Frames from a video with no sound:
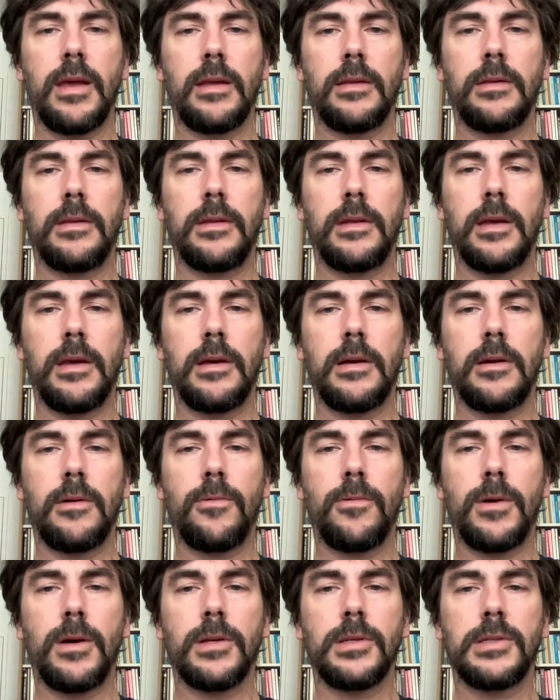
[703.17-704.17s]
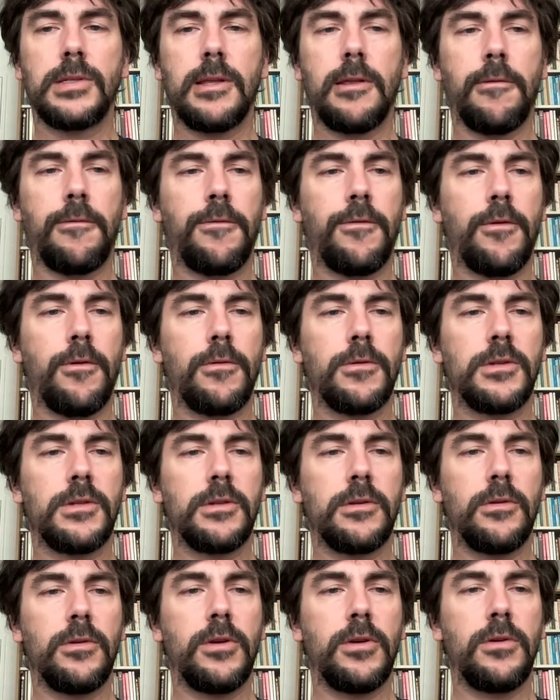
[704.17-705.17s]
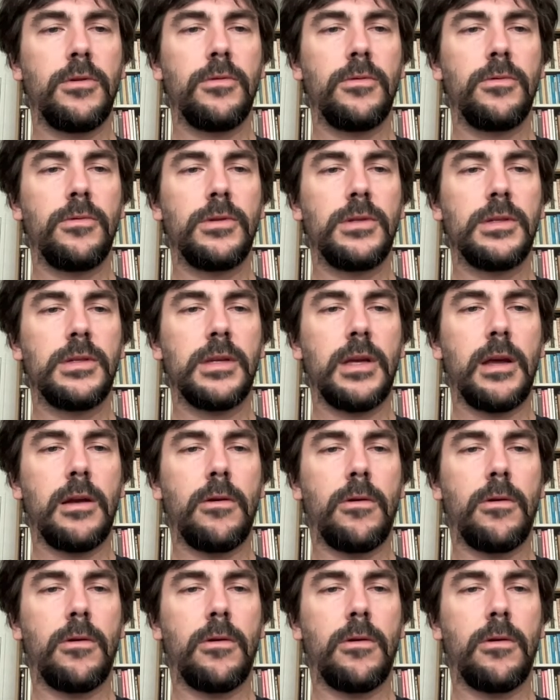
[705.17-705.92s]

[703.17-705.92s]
that Dick was the first to use